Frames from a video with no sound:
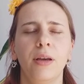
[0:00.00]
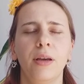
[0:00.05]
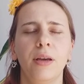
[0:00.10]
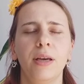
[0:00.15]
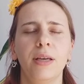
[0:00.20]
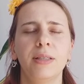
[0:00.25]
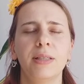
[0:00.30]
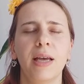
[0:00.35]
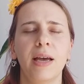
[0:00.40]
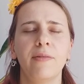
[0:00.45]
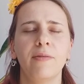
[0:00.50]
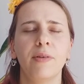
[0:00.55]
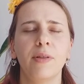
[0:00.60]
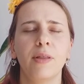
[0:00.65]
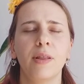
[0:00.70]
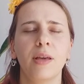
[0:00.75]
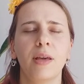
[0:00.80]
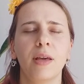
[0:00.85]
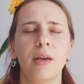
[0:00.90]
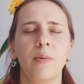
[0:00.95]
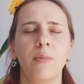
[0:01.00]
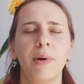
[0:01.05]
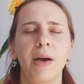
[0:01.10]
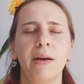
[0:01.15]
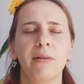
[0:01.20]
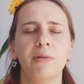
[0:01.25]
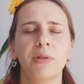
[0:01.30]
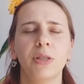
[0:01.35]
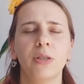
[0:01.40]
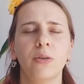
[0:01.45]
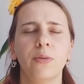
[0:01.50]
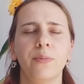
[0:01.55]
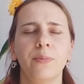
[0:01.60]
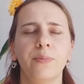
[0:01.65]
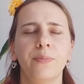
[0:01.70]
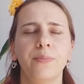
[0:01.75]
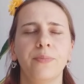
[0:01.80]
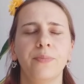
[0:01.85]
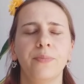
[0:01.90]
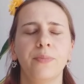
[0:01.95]
is have a think about
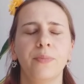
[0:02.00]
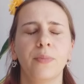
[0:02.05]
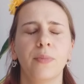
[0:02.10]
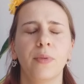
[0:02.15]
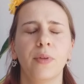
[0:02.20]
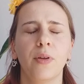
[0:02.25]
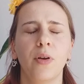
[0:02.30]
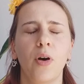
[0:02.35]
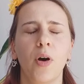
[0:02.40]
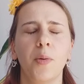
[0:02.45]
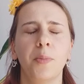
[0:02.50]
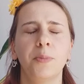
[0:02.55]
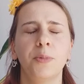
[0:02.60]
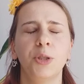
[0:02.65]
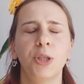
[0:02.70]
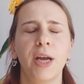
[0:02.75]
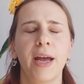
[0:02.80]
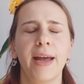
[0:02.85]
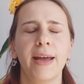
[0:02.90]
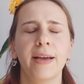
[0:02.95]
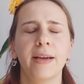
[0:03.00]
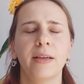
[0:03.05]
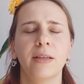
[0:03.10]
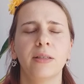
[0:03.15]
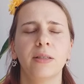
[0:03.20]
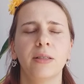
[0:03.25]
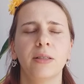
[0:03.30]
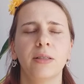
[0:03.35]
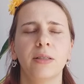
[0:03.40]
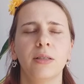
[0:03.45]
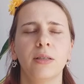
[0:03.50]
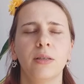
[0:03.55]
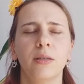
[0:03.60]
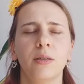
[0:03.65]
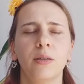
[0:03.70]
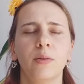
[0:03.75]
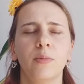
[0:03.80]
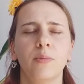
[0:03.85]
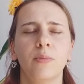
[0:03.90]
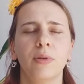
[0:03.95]
some objects,
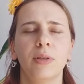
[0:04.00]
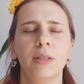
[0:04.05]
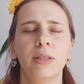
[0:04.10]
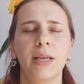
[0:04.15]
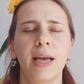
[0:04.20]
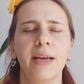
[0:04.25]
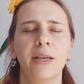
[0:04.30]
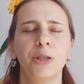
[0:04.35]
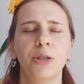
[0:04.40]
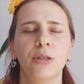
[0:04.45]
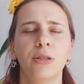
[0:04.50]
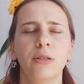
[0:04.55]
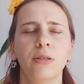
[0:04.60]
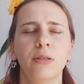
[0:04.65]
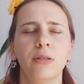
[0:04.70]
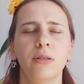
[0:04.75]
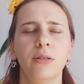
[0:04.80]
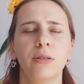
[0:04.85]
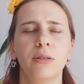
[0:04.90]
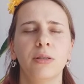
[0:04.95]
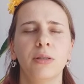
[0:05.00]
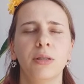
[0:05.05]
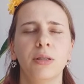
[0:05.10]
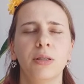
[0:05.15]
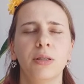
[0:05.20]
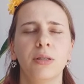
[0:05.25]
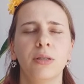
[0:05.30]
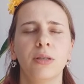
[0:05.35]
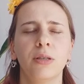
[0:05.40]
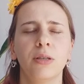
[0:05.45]
possessions,